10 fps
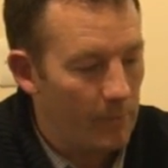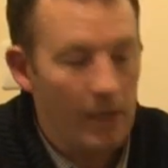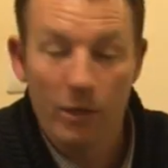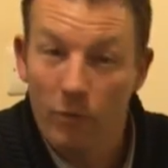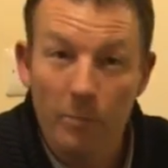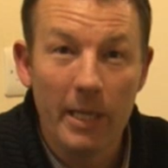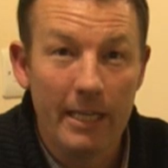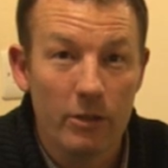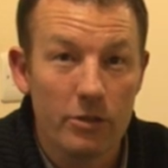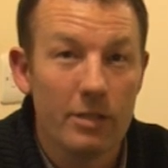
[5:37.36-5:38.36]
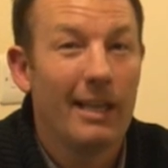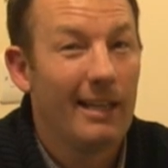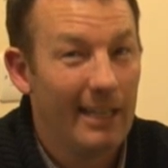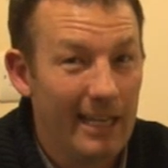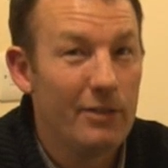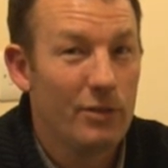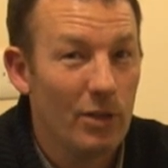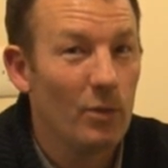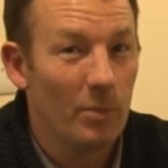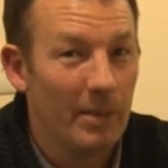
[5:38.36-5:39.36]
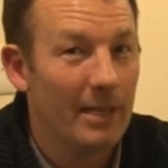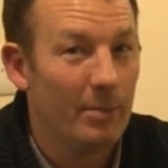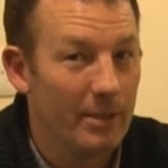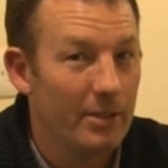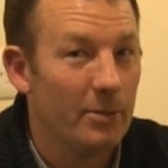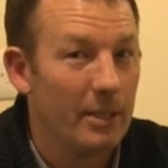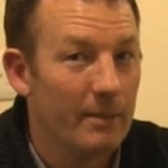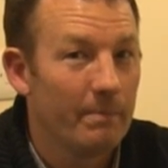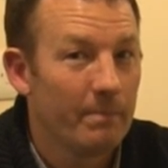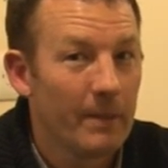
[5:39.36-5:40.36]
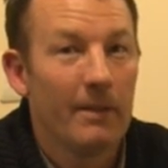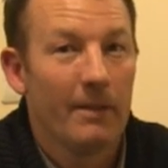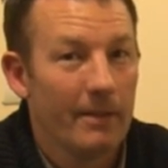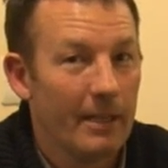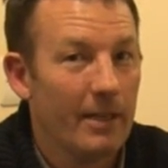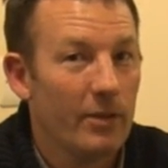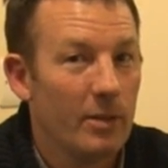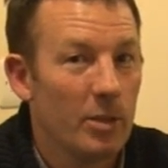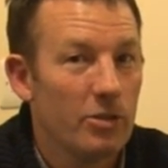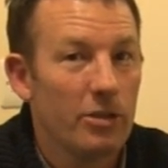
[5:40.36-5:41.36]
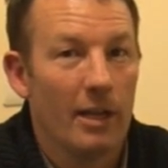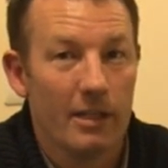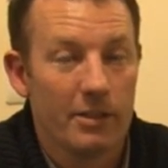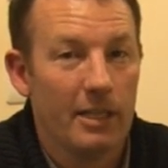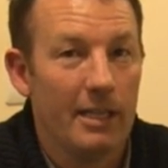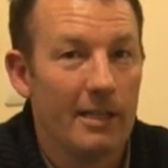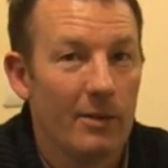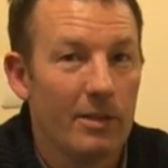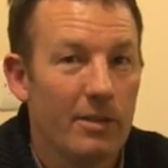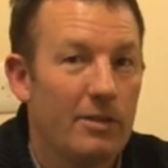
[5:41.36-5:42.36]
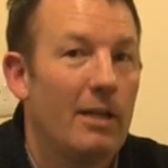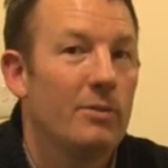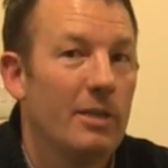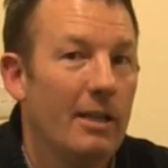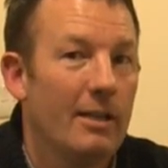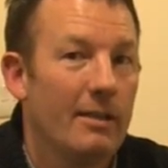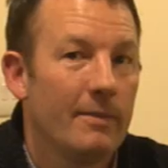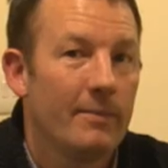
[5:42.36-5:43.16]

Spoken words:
enough peanuts, it too would be able to do it. Thank you very much, and I'll see you down in this town centre.